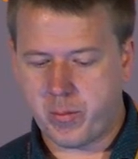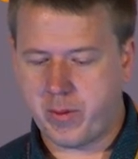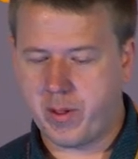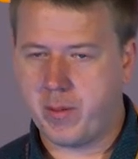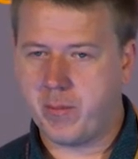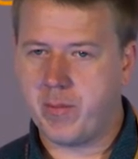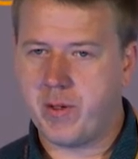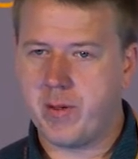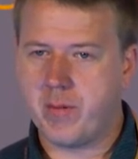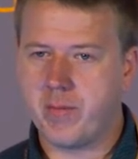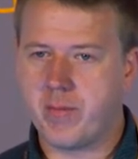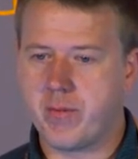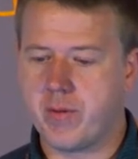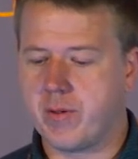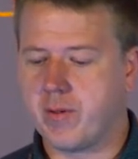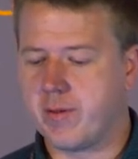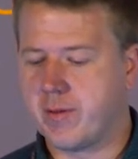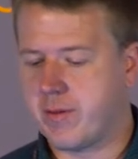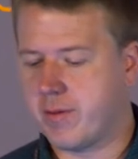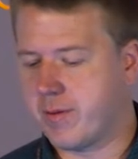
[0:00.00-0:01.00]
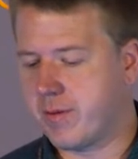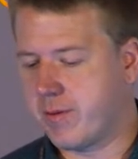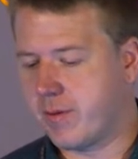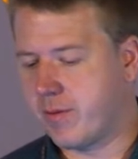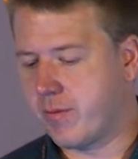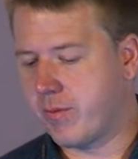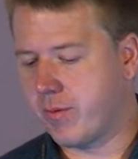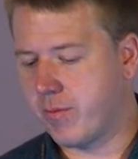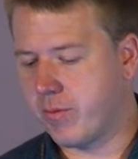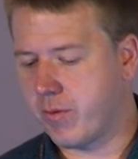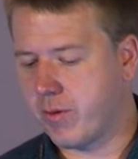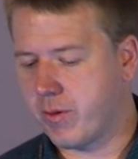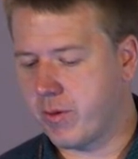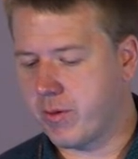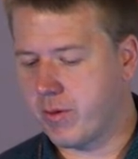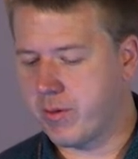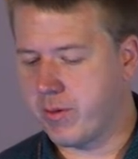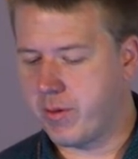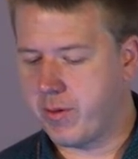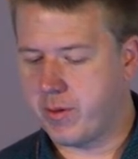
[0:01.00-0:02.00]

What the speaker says: problem, for instance, if you work on